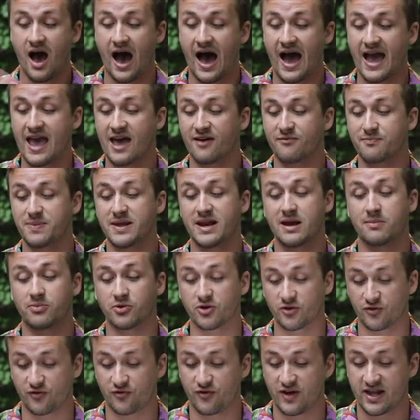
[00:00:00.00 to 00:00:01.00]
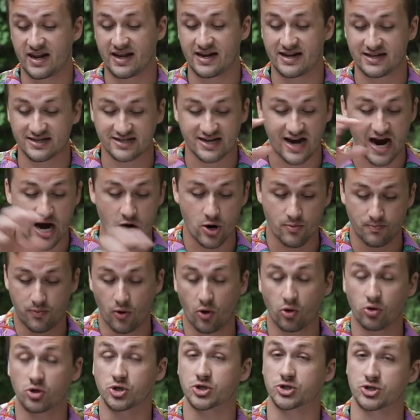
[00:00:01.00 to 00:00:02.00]
I have been able to fit an entire
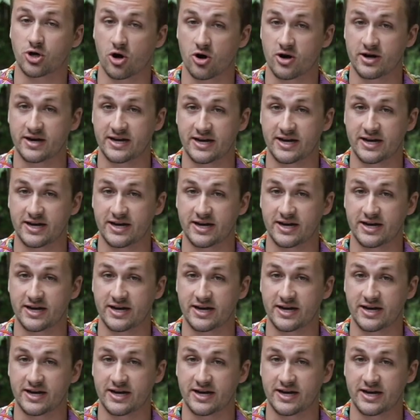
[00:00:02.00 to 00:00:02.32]
PolarStar